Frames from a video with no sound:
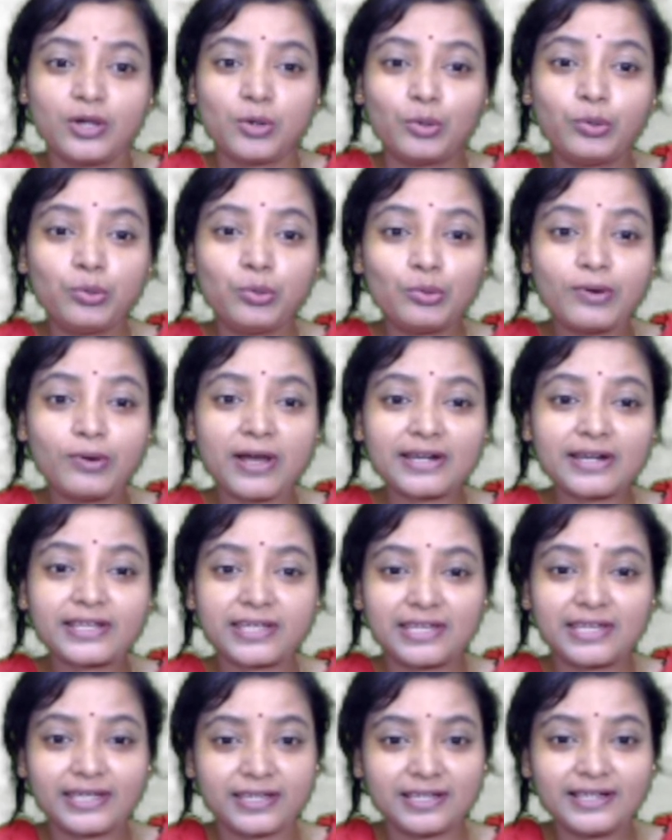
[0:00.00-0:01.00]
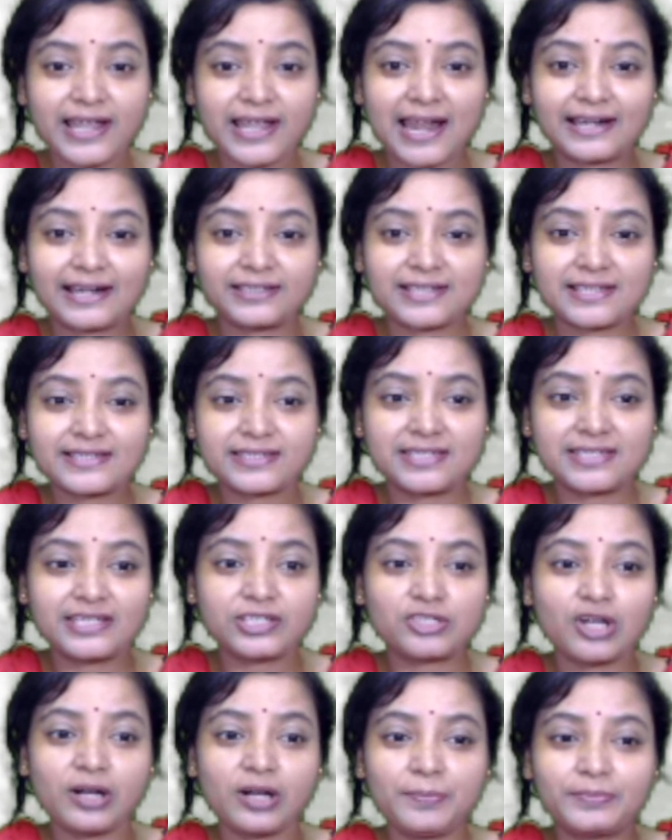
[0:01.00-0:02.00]
who were killed at the
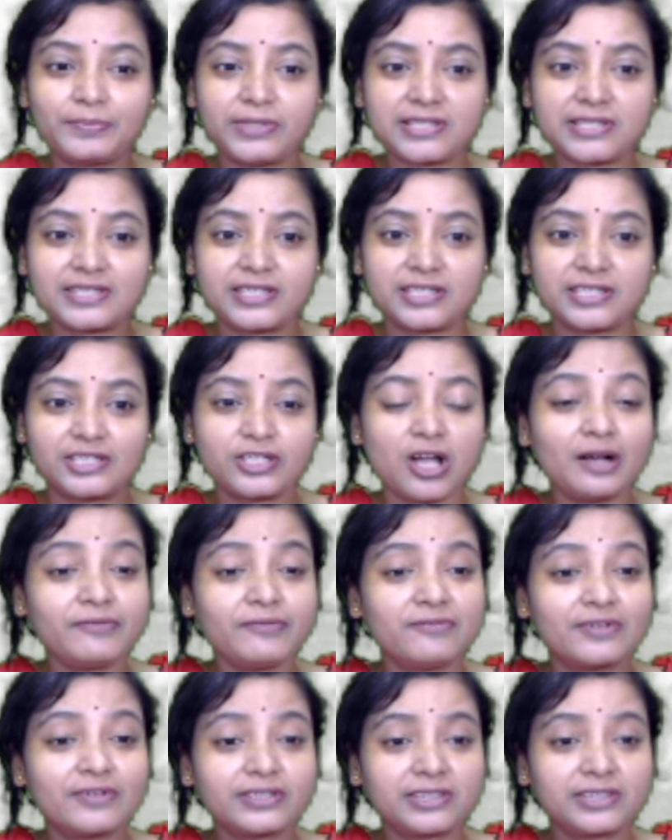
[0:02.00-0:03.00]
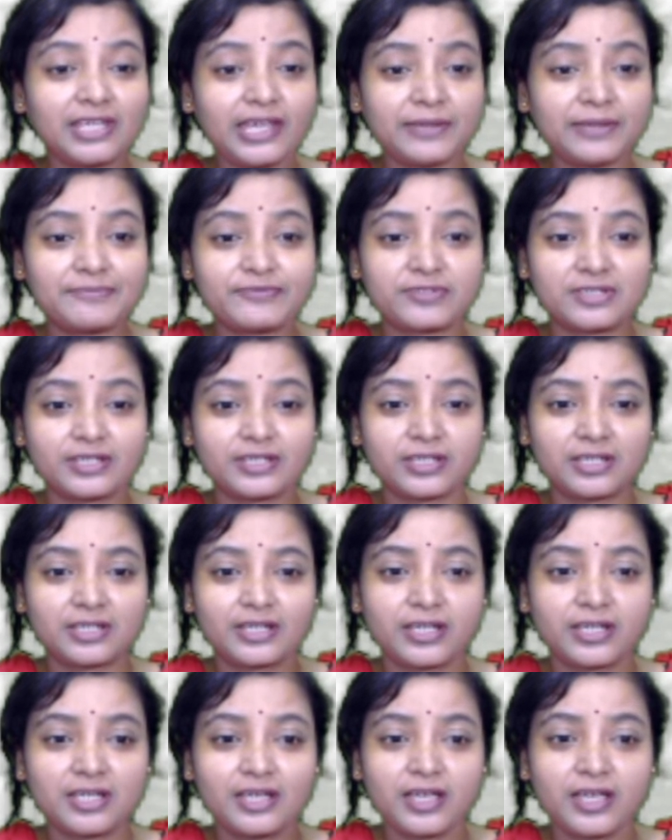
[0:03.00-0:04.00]
siege of the city of Thebes.
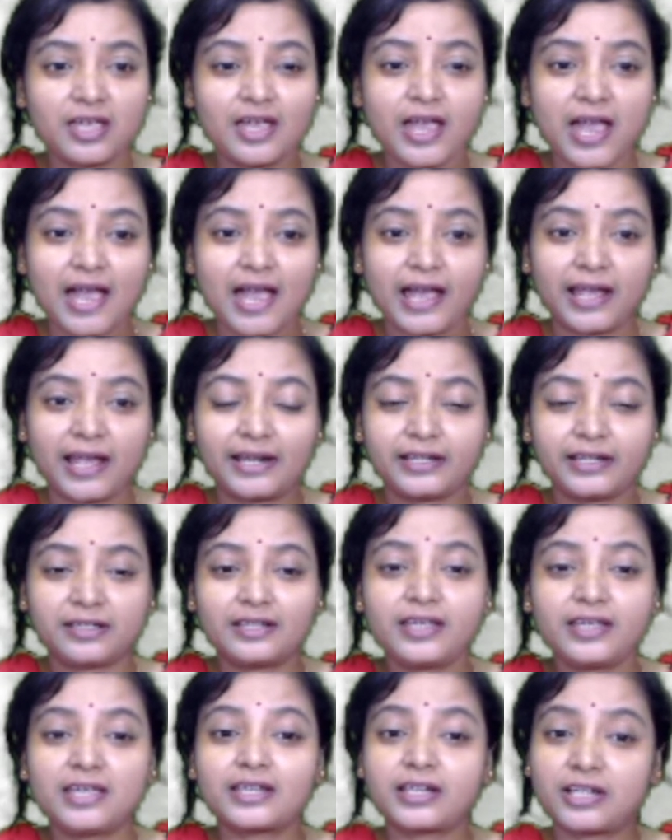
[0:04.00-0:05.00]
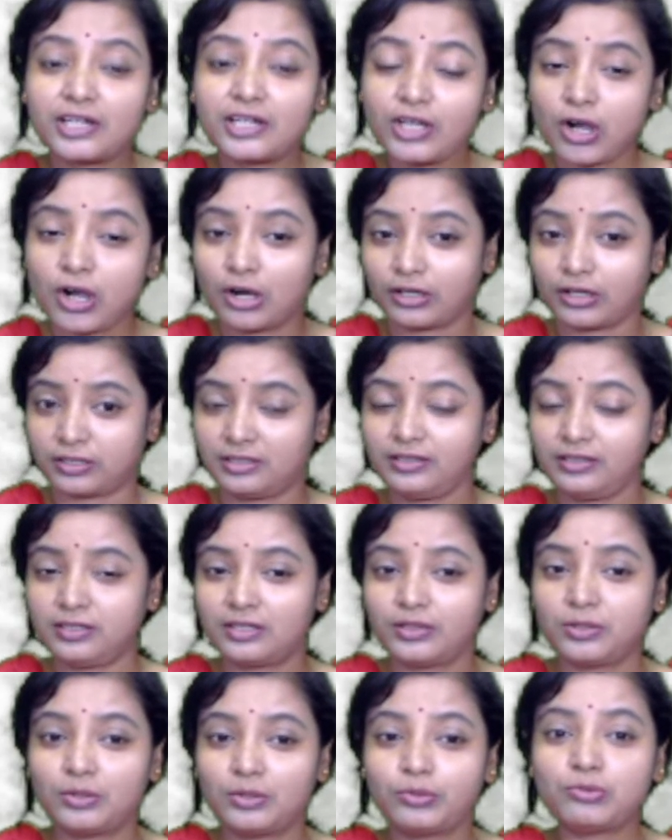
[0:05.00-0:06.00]
And Creon,
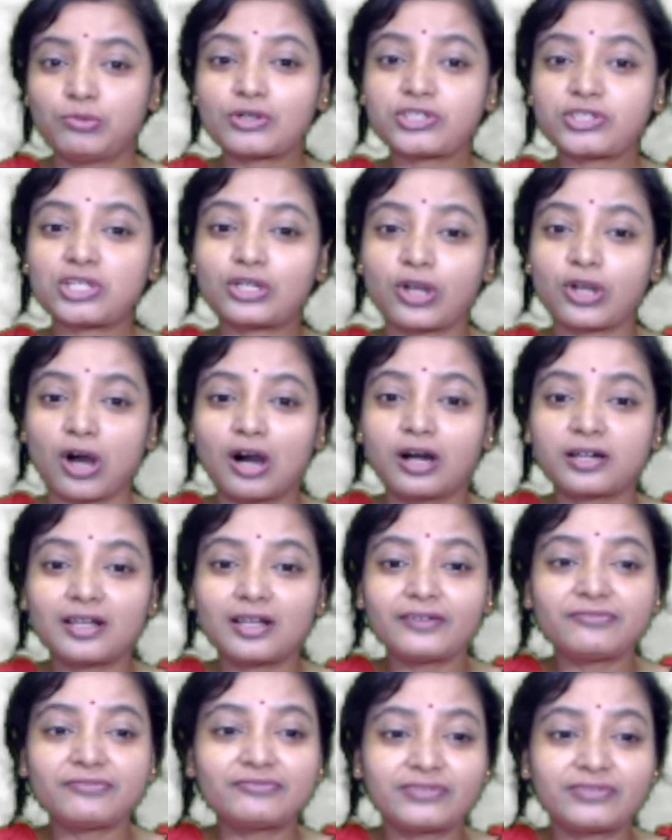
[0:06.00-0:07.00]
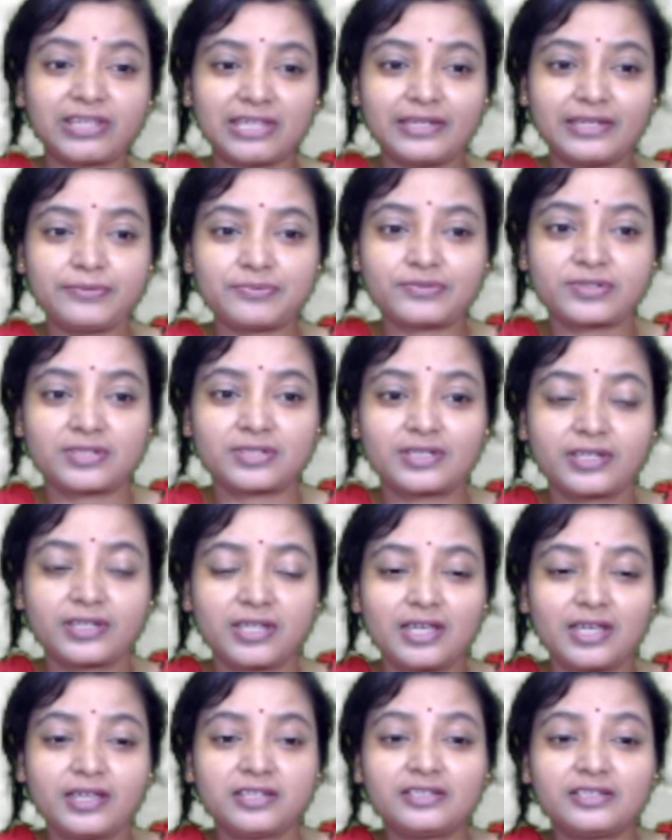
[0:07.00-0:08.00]
who was a lord of Thebes,
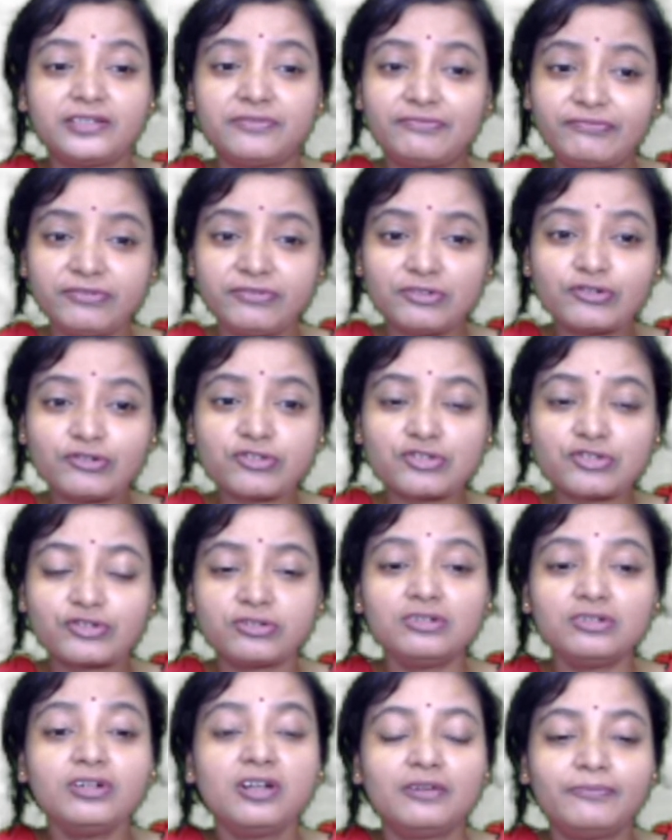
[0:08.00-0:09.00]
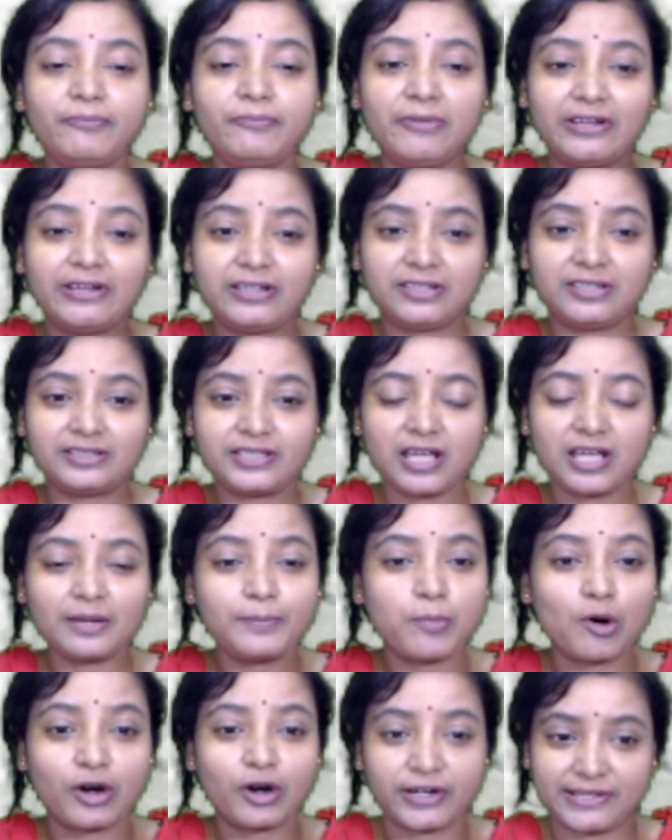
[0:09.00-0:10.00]
refused to bury
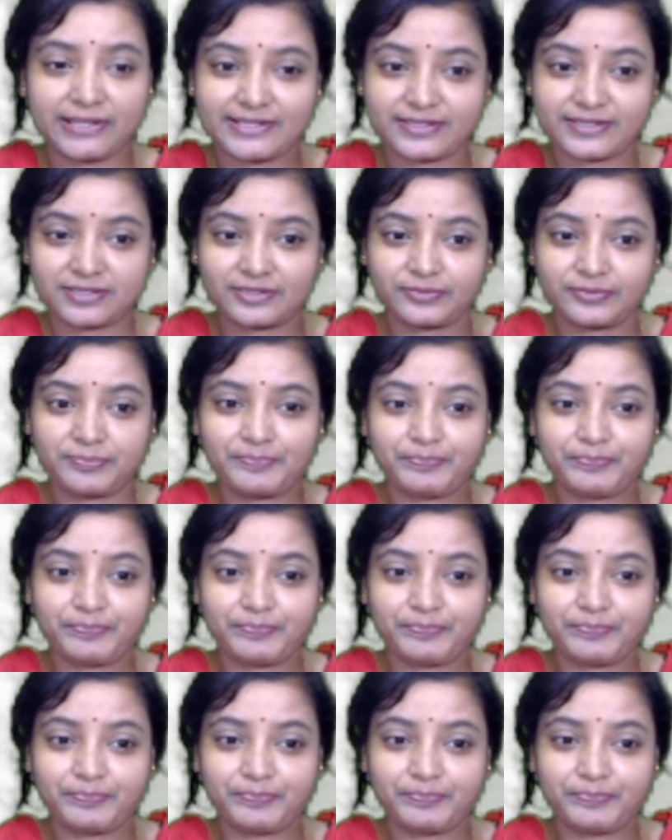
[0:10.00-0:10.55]
their bodies.